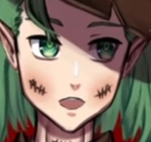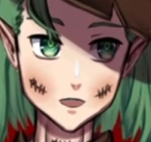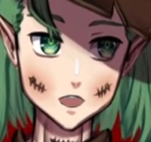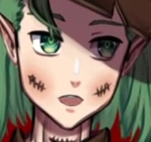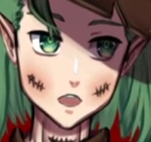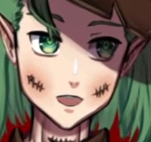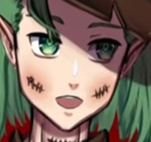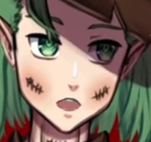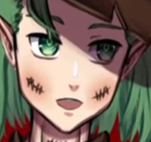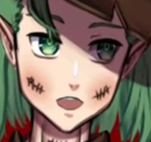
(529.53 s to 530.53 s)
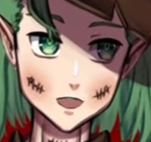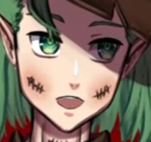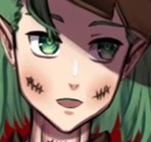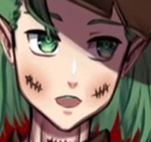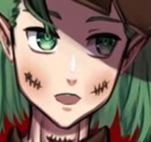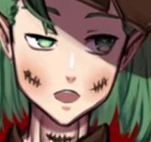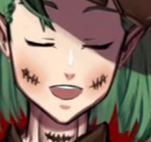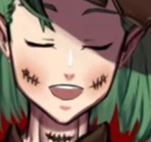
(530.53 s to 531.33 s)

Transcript: of you actually paid attention to the dialogue